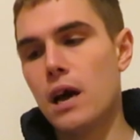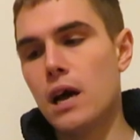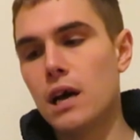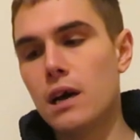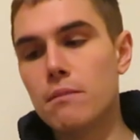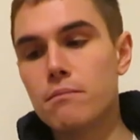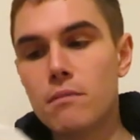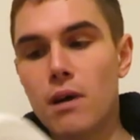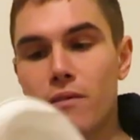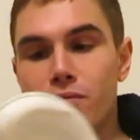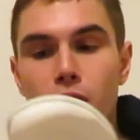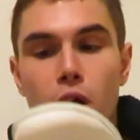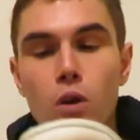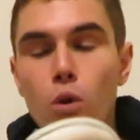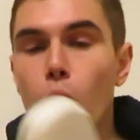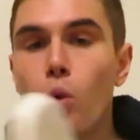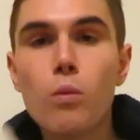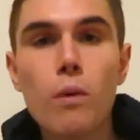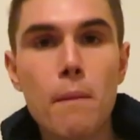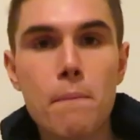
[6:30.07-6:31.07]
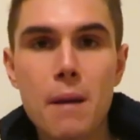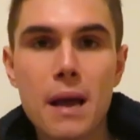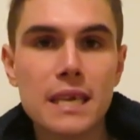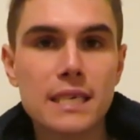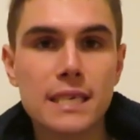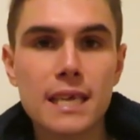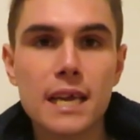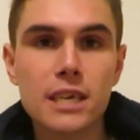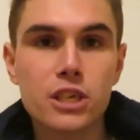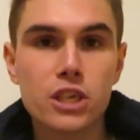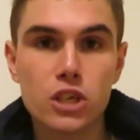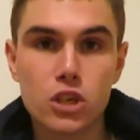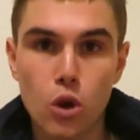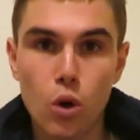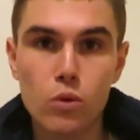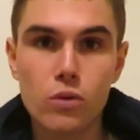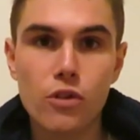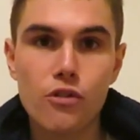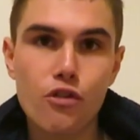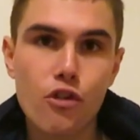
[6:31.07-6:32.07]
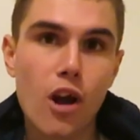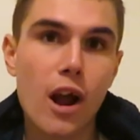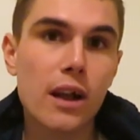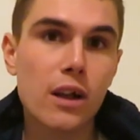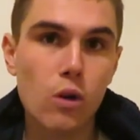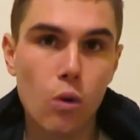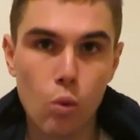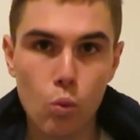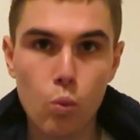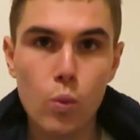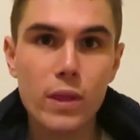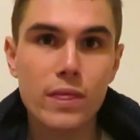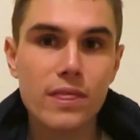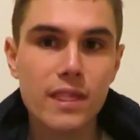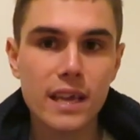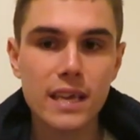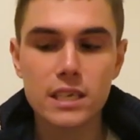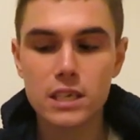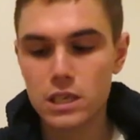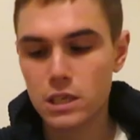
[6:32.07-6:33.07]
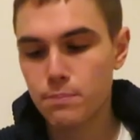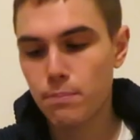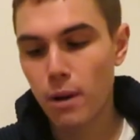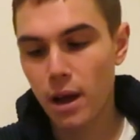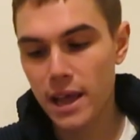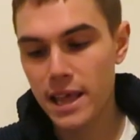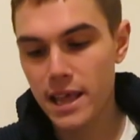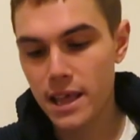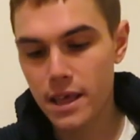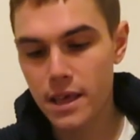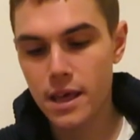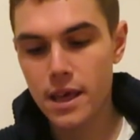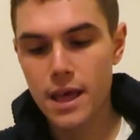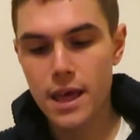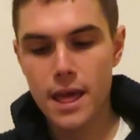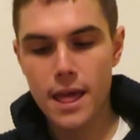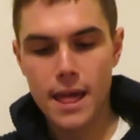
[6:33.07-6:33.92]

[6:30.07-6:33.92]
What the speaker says: I've done all my best sessions on the track with this spike